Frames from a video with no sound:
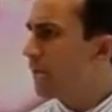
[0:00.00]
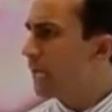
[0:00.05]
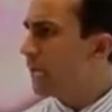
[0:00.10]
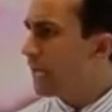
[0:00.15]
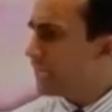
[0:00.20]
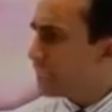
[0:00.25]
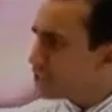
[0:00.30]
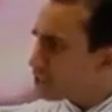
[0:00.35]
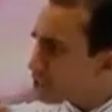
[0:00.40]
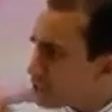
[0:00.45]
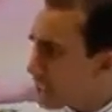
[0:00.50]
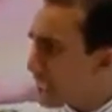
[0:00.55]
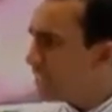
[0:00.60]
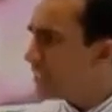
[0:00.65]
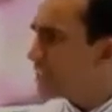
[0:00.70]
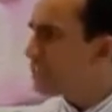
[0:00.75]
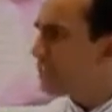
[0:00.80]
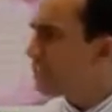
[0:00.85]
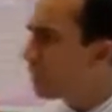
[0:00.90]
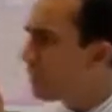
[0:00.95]
He
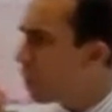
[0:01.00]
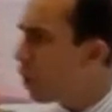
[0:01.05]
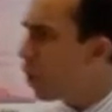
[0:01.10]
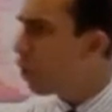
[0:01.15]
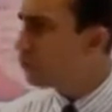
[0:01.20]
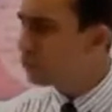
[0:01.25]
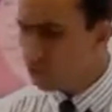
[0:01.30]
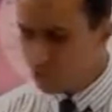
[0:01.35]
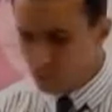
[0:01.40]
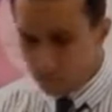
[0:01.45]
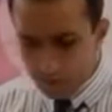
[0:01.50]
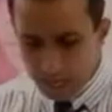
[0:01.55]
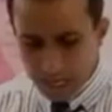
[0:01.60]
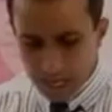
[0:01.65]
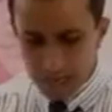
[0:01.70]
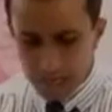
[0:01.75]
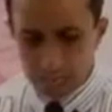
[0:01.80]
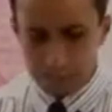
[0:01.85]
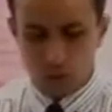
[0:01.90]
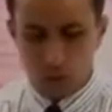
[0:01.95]
sees and beholds my
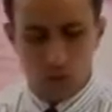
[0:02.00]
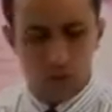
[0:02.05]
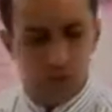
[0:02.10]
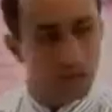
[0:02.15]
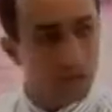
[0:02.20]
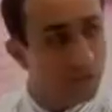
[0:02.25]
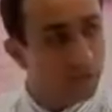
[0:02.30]
image.